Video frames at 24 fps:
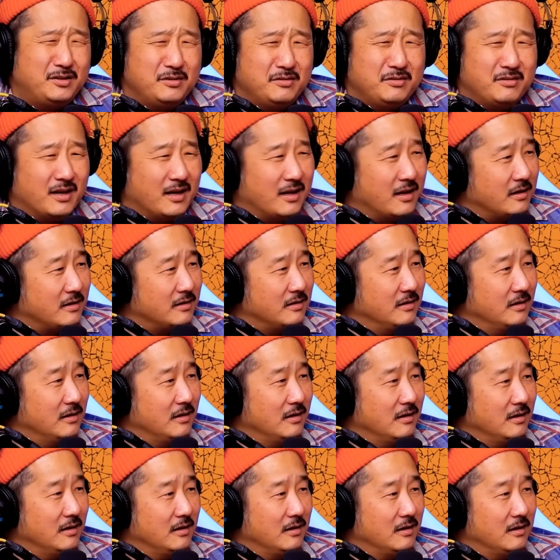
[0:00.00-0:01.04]
to do that. But they're
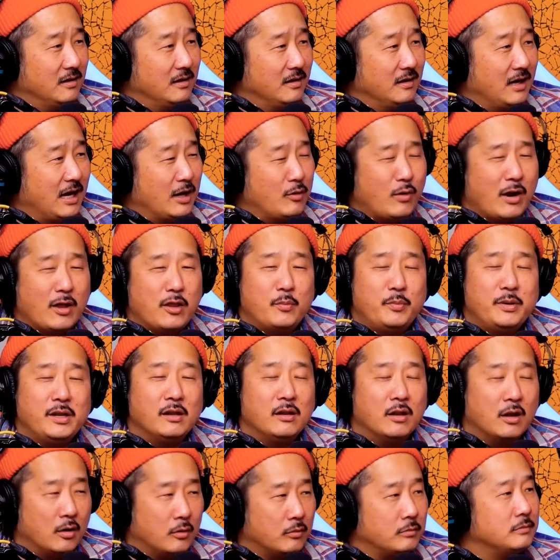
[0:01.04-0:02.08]
not fans. I'd rather be
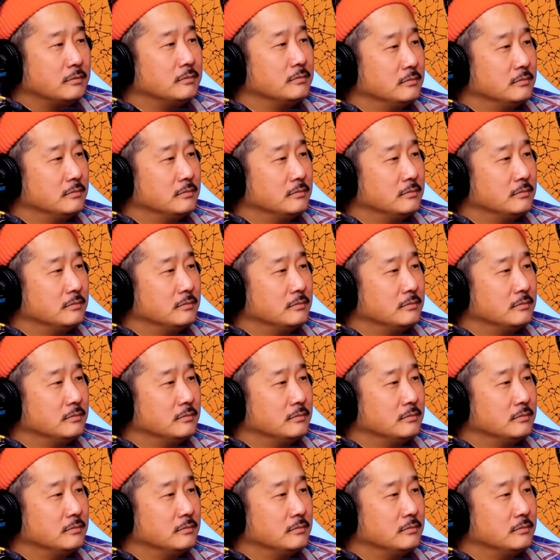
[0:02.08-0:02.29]
alone.